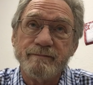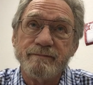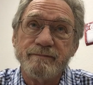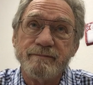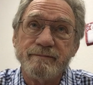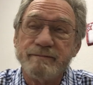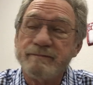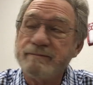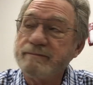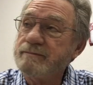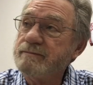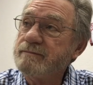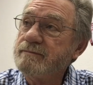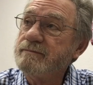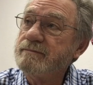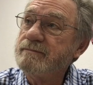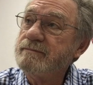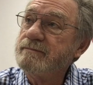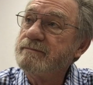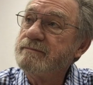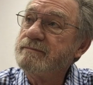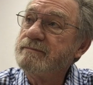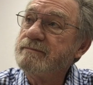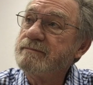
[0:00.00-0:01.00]

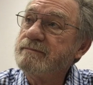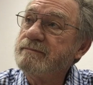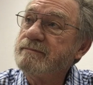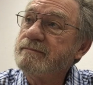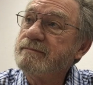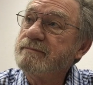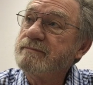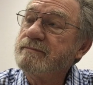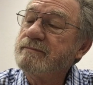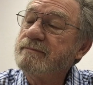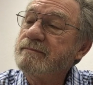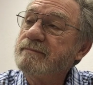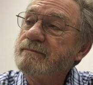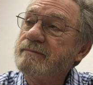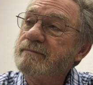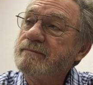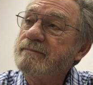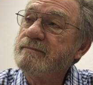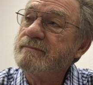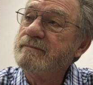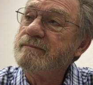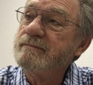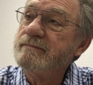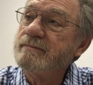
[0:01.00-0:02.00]

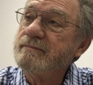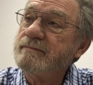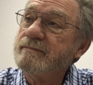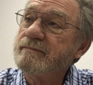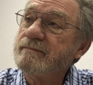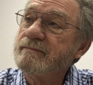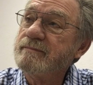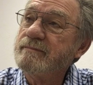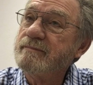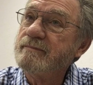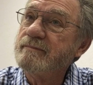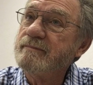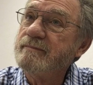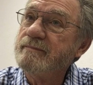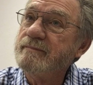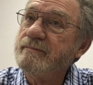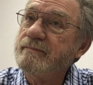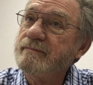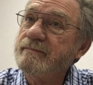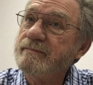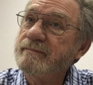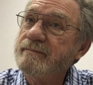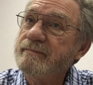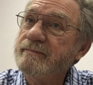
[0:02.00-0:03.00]

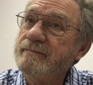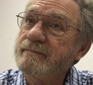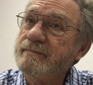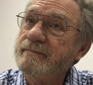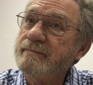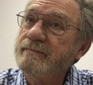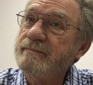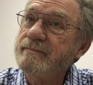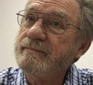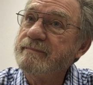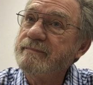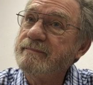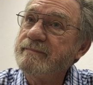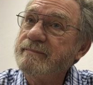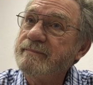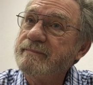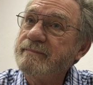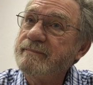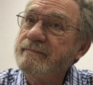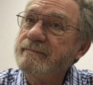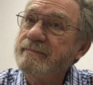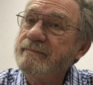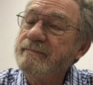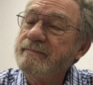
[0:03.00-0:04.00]

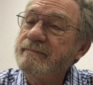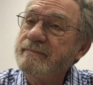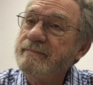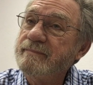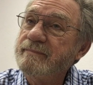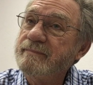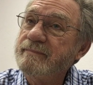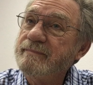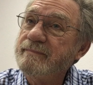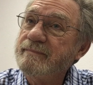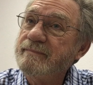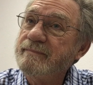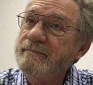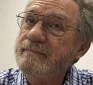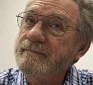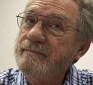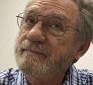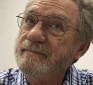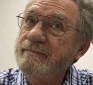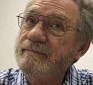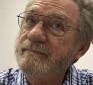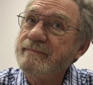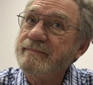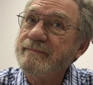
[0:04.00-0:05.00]

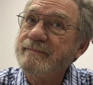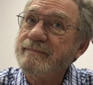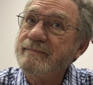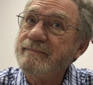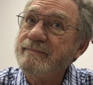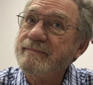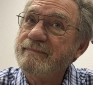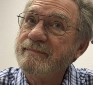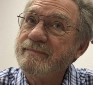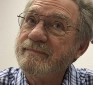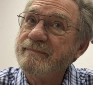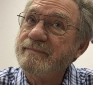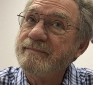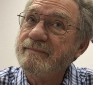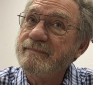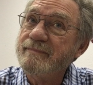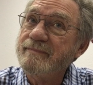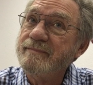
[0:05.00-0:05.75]
[no speech]